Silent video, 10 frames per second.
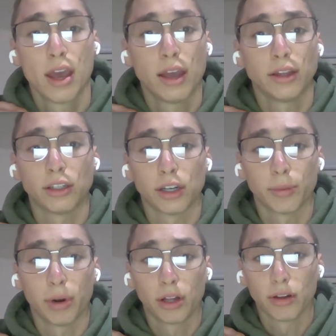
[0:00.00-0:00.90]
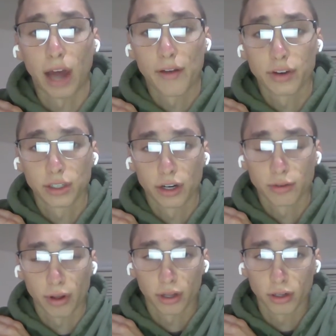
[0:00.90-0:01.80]
deter political adversaries
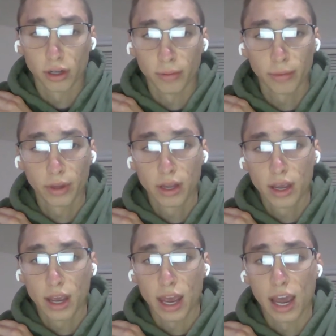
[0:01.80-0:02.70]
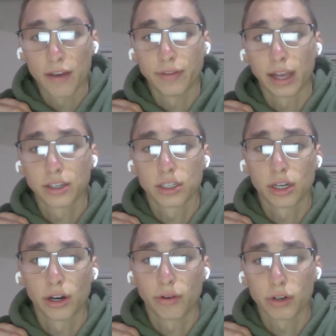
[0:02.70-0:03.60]
around the globe, if
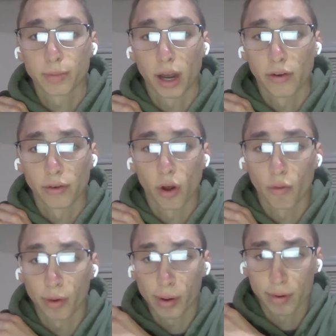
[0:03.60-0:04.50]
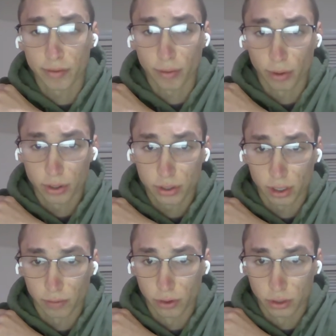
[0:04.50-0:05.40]
necessary, to respond with overwhelming force
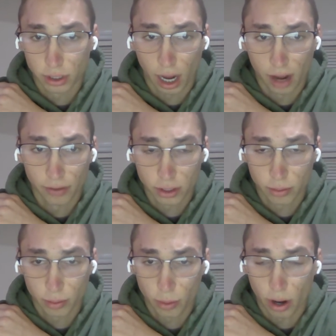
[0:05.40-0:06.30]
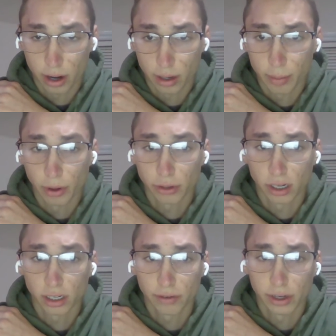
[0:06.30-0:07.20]
in future conflicts requiring military
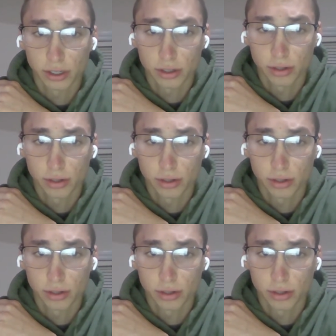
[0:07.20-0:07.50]
intervention.